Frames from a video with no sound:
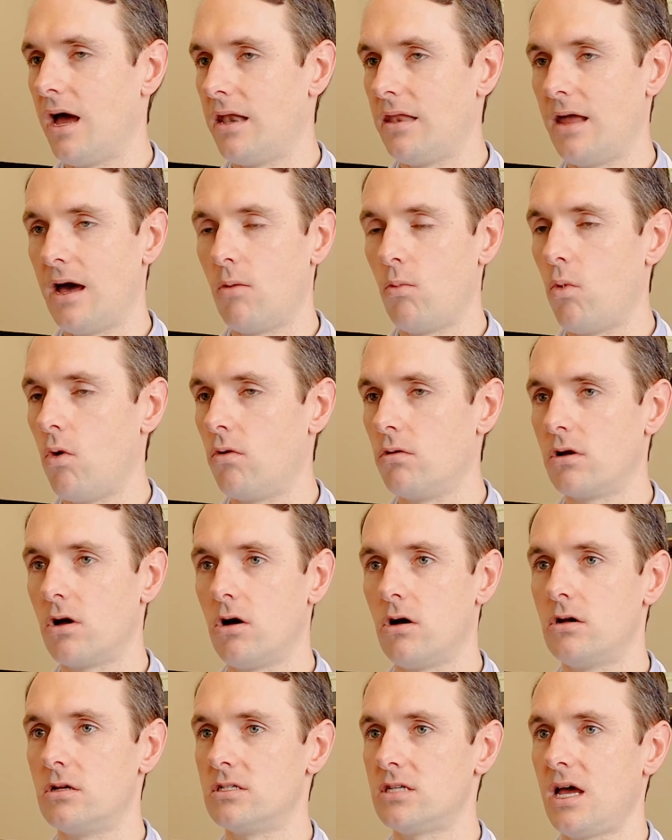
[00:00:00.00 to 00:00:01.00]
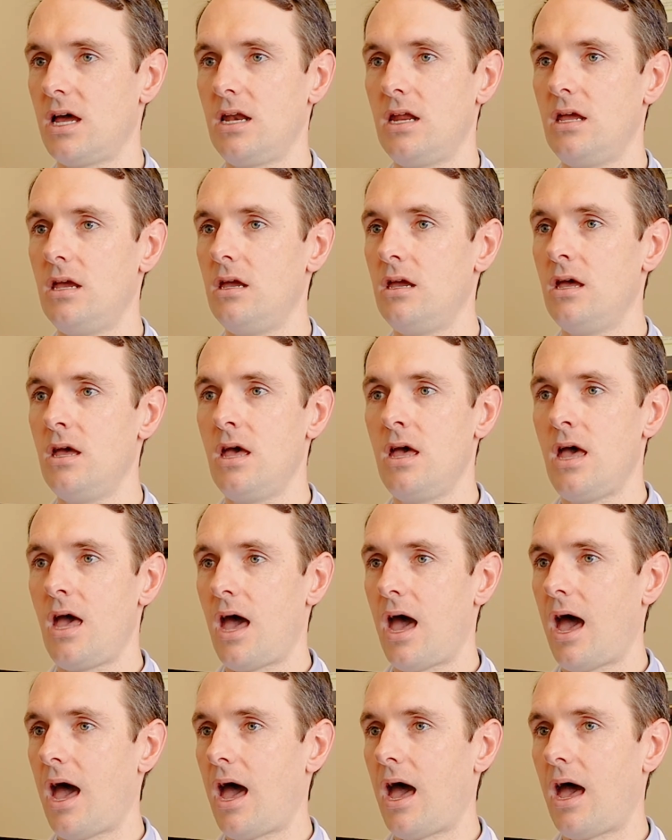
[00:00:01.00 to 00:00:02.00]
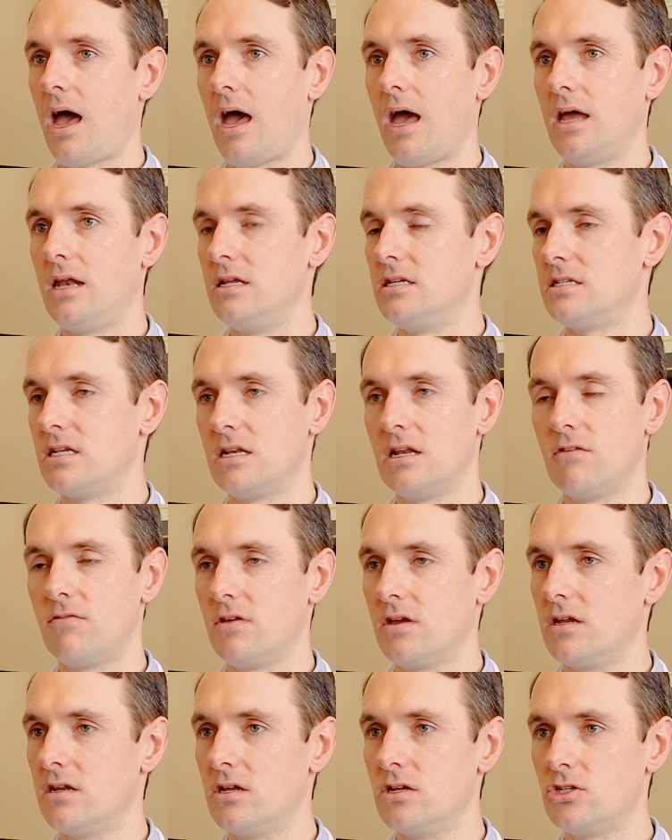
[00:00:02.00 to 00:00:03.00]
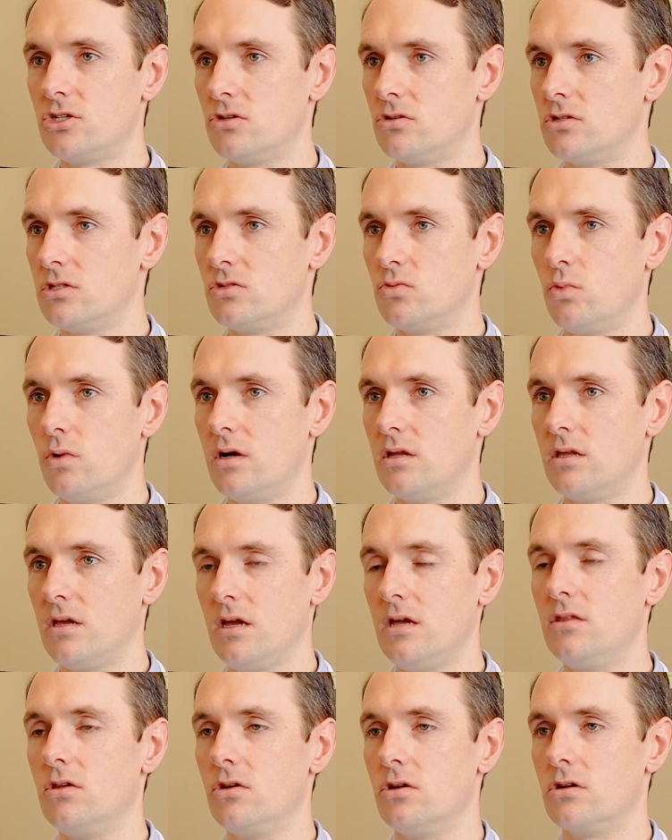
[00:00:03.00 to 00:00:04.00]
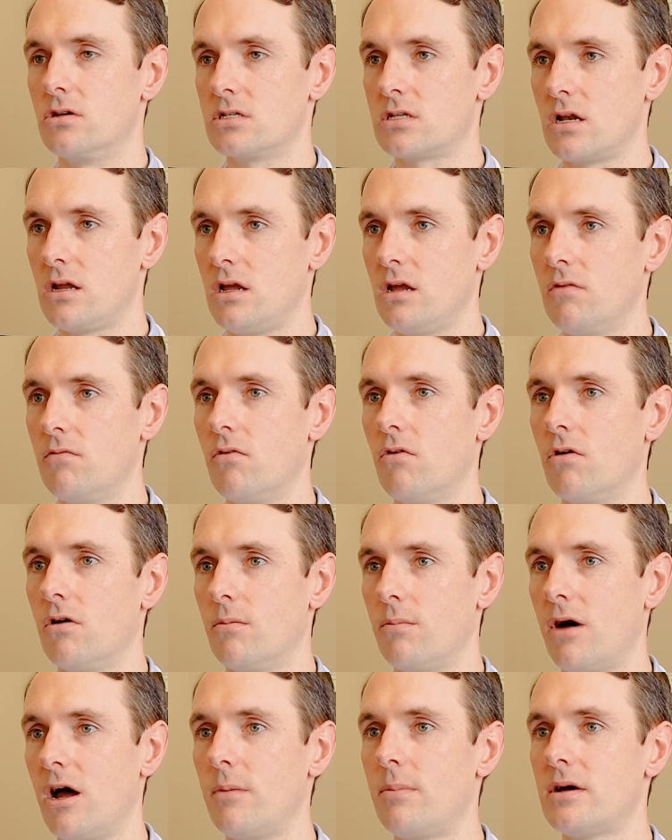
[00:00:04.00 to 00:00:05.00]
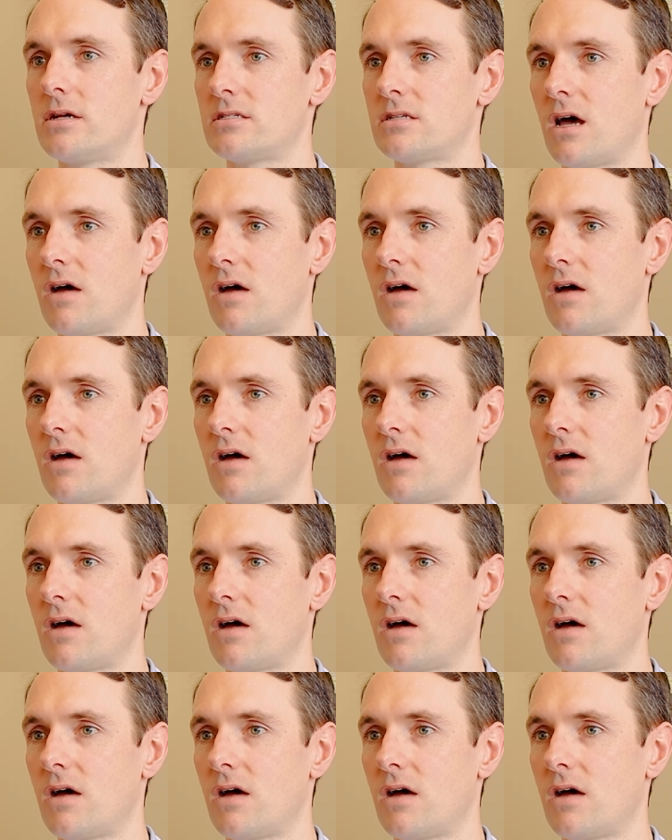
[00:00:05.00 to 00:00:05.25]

and that won't cause any significant issues with either your sleeve or the bypass